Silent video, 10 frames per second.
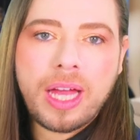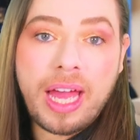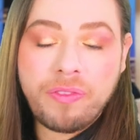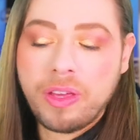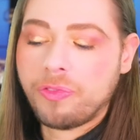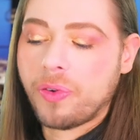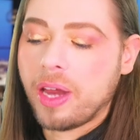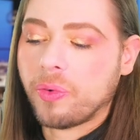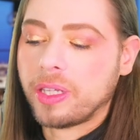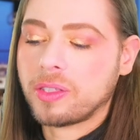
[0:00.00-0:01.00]
heavy
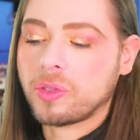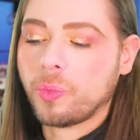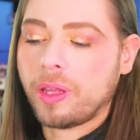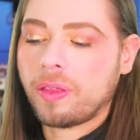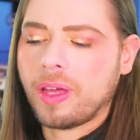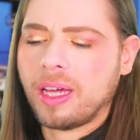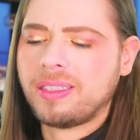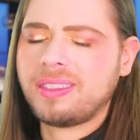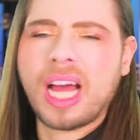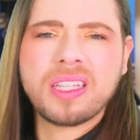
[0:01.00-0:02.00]
fragrance with a
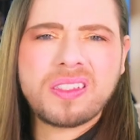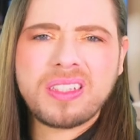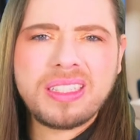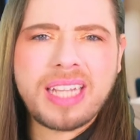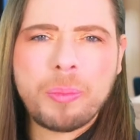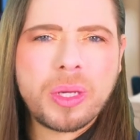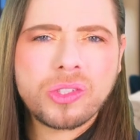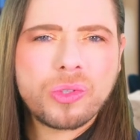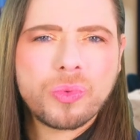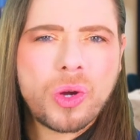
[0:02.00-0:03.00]
dusty
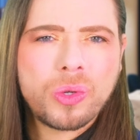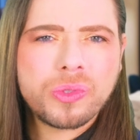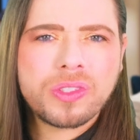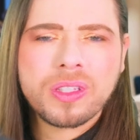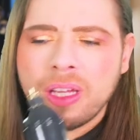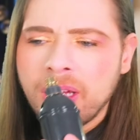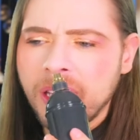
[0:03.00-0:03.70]
damask rose.